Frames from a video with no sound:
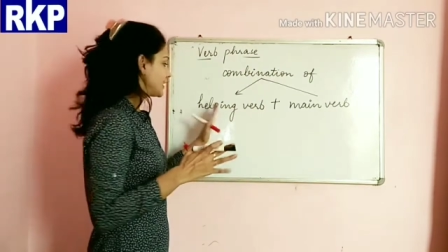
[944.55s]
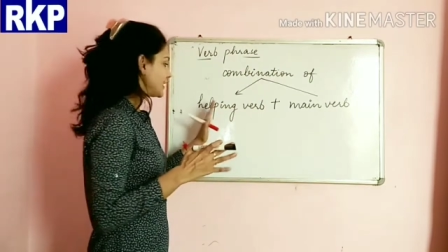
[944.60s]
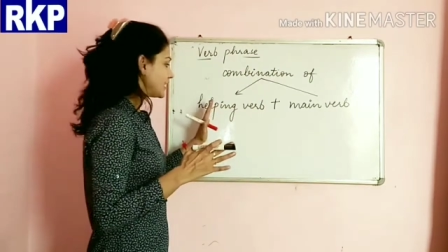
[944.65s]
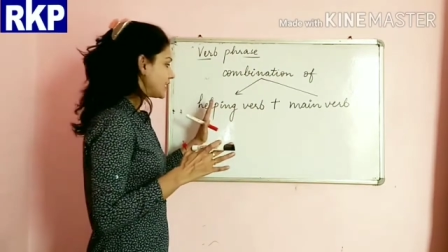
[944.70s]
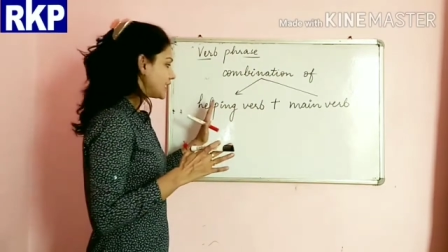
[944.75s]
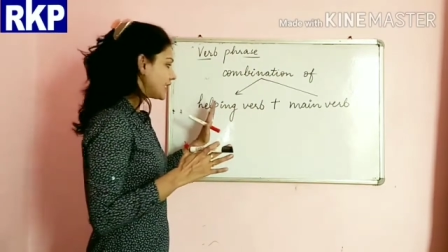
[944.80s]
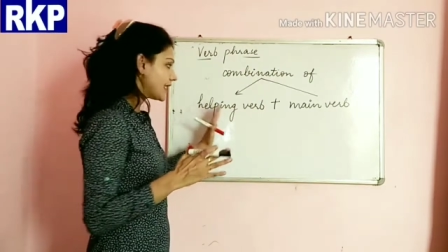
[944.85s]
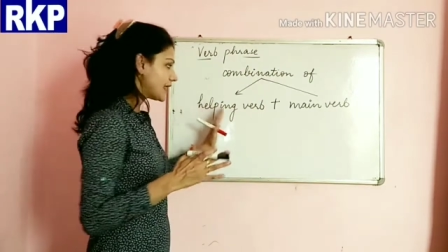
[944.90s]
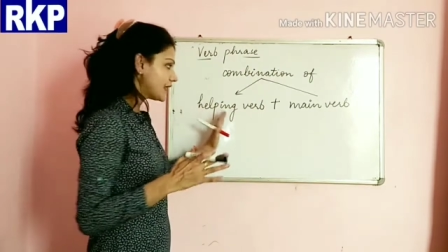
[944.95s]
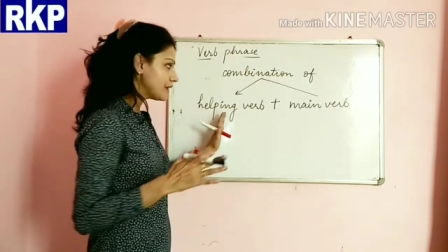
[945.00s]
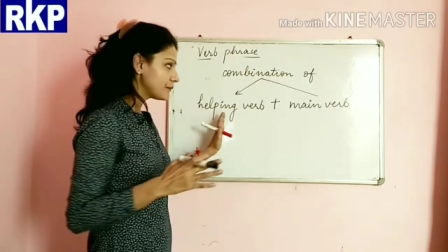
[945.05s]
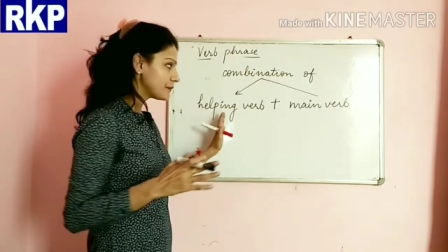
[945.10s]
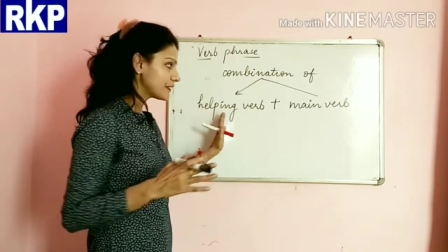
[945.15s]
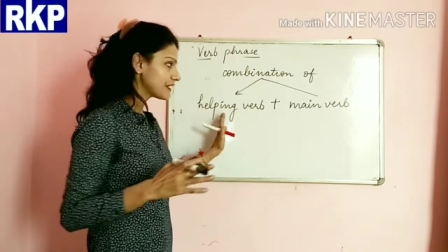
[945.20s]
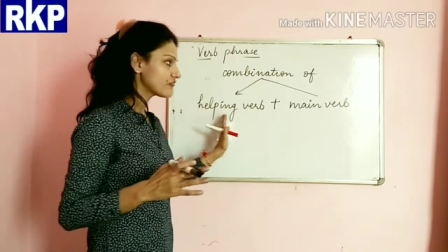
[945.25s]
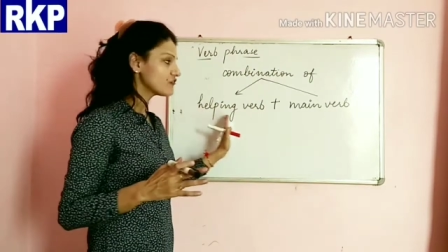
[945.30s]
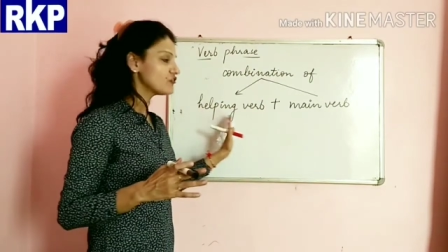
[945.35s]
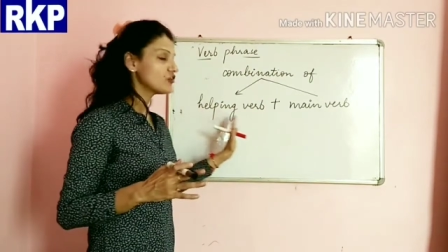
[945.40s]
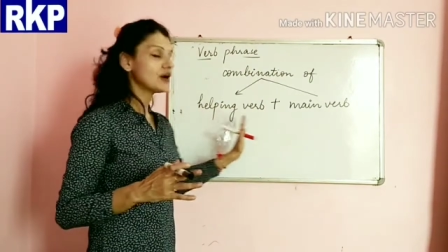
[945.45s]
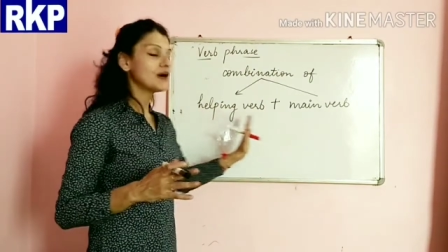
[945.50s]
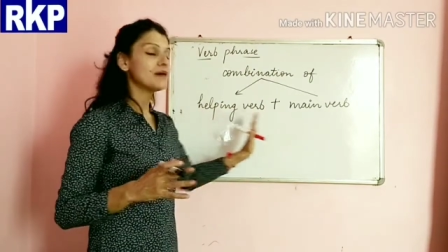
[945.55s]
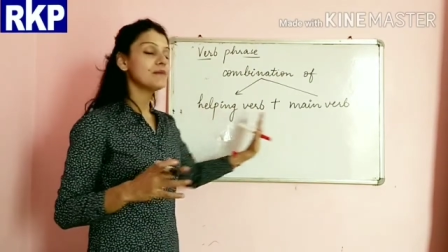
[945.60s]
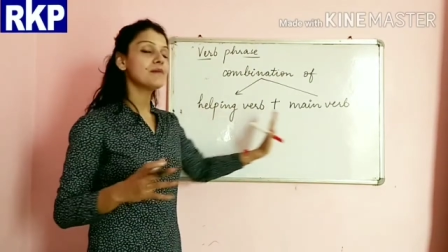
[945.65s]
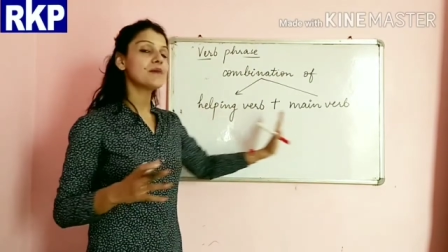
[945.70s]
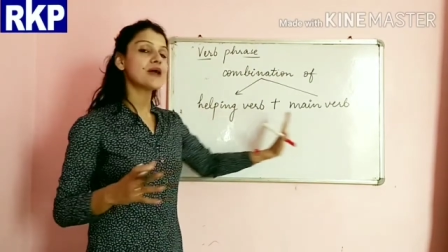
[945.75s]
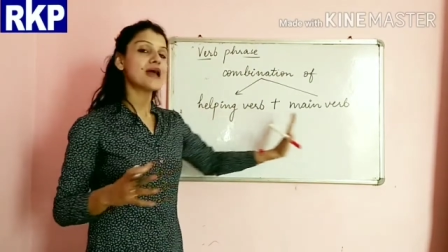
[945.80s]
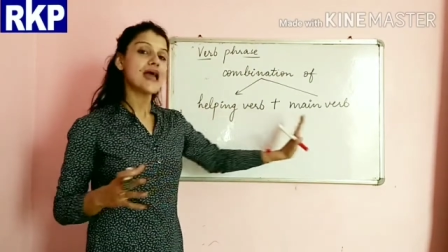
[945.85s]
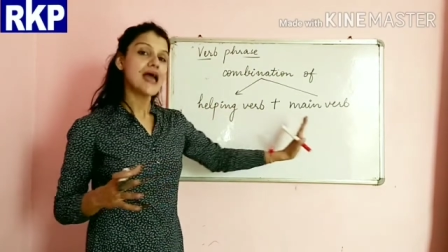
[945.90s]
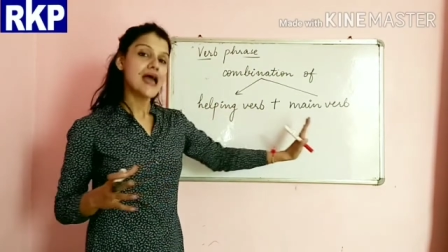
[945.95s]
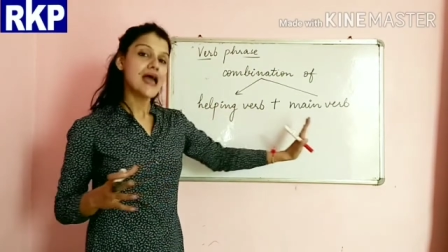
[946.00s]
a helping verb
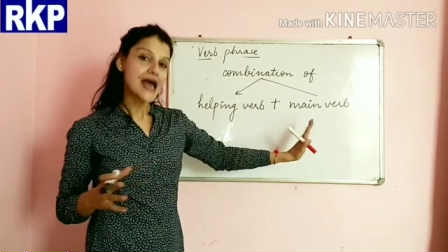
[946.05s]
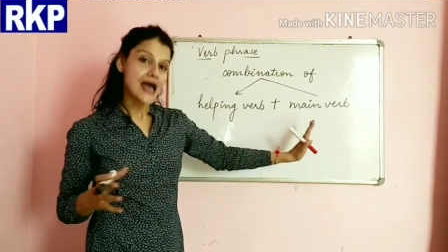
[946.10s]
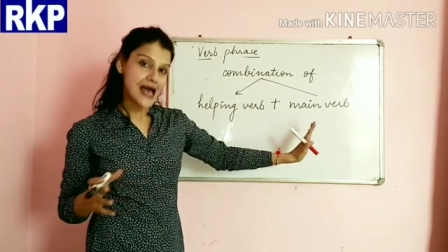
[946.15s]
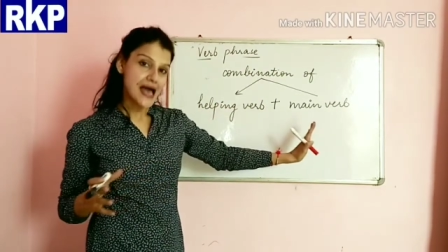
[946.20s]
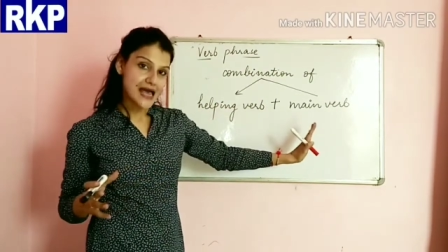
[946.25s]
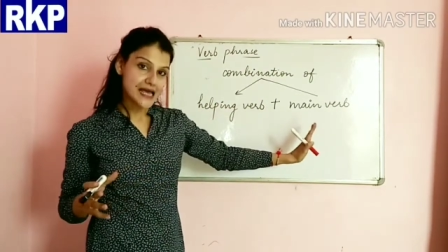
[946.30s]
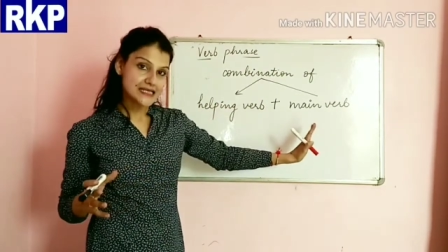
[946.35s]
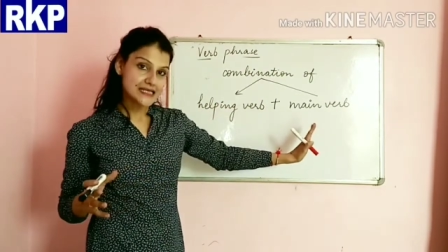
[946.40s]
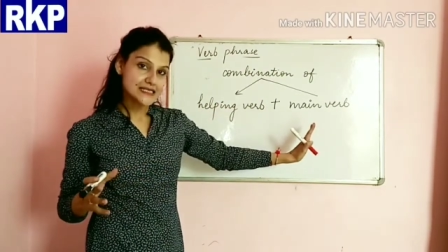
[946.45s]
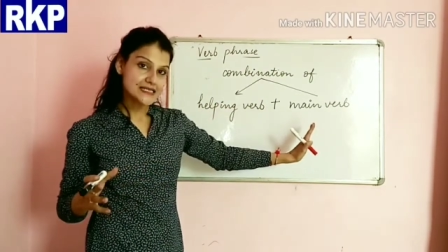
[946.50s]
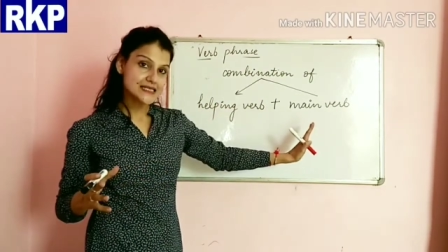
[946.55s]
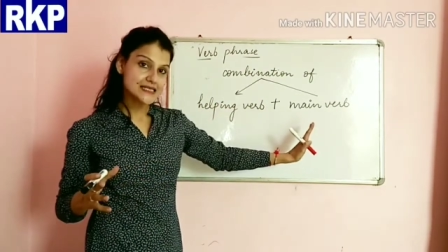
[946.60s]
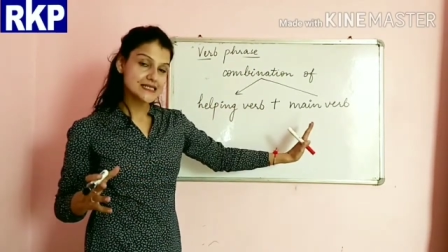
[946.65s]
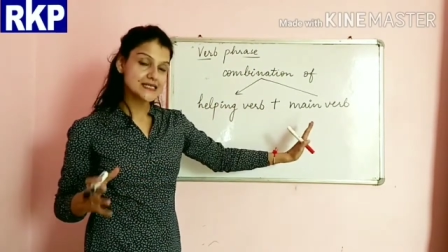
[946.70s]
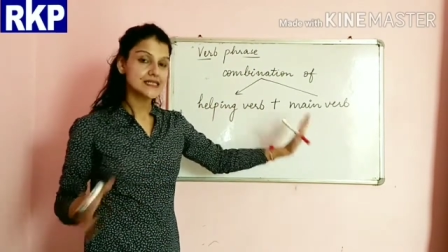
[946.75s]
and